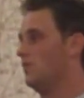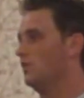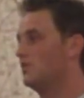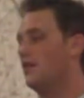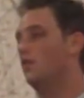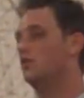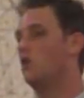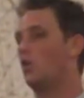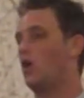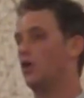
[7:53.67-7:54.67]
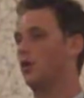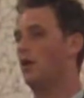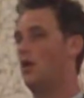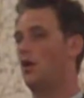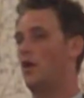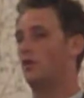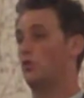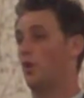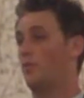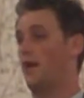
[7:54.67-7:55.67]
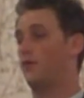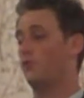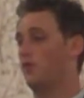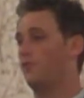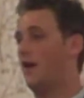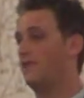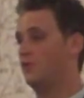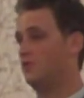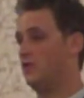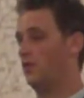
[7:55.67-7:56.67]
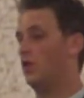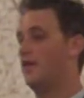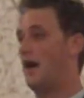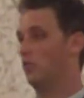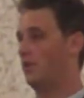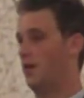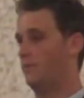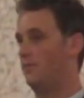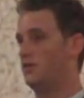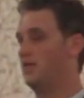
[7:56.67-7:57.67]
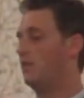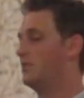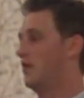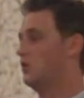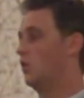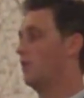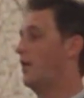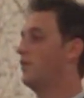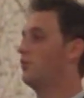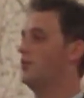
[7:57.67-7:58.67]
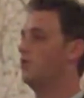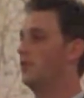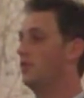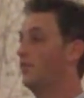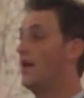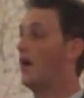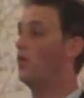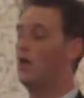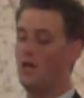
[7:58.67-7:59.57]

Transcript: The sale is no longer, do you want to buy a 3 or 5 year deal? Now we're done. The sale is now, do you want to buy a 3-year deal? Now,